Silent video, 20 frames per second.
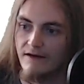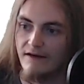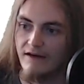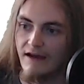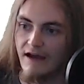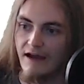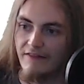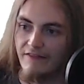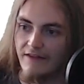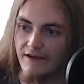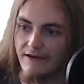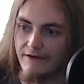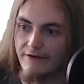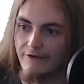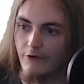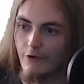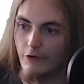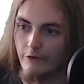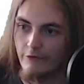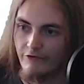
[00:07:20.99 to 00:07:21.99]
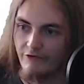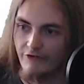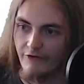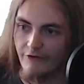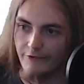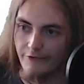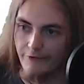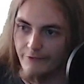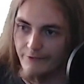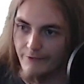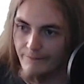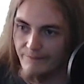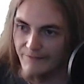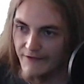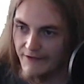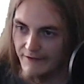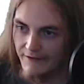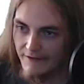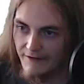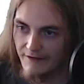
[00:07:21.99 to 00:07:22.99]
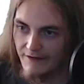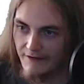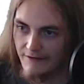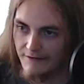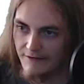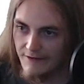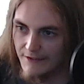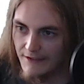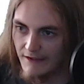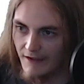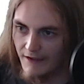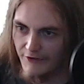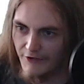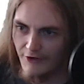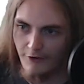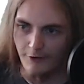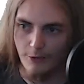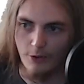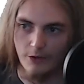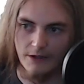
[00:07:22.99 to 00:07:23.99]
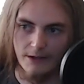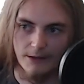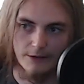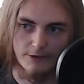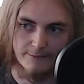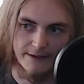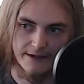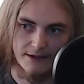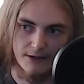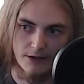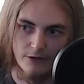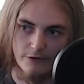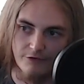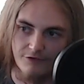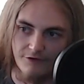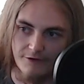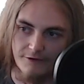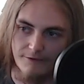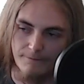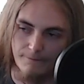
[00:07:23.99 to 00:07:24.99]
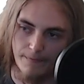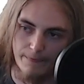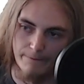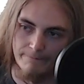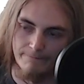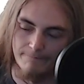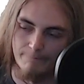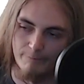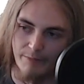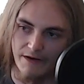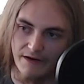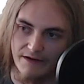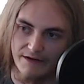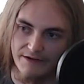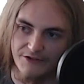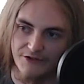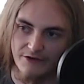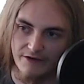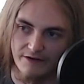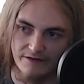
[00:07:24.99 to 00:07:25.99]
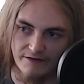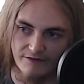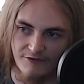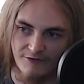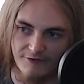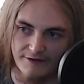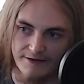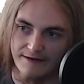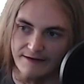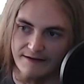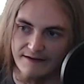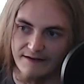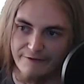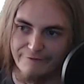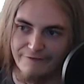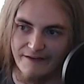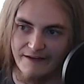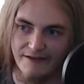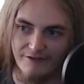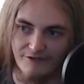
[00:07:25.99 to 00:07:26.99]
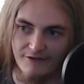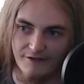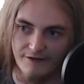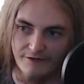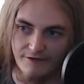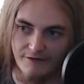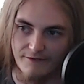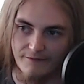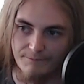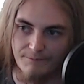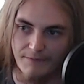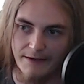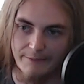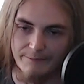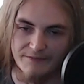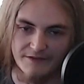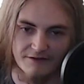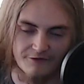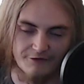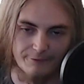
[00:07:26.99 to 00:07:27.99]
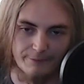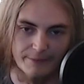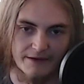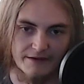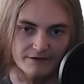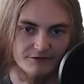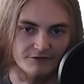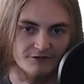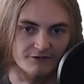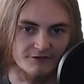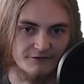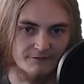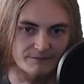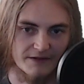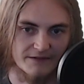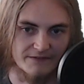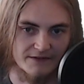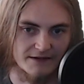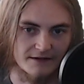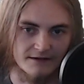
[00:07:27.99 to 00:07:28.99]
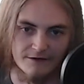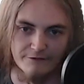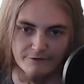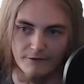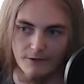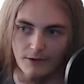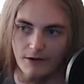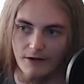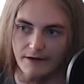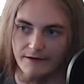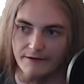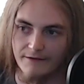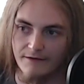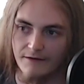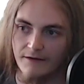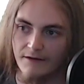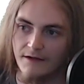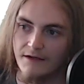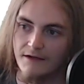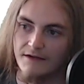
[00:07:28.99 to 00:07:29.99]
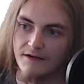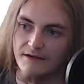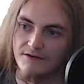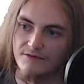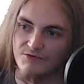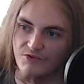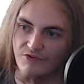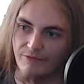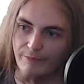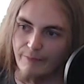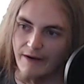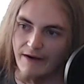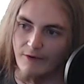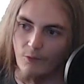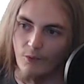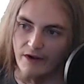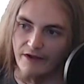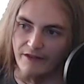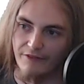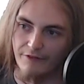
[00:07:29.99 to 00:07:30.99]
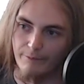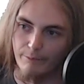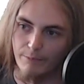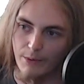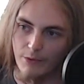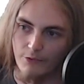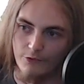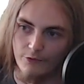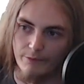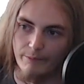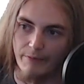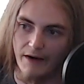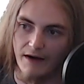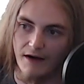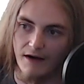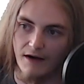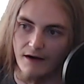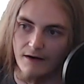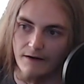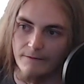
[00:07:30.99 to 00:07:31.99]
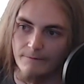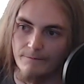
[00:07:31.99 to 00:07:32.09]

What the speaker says: And then also, yeah, you got to look a little bit closer, but you can see if there's an empty space at the end of a line just by where the blue bar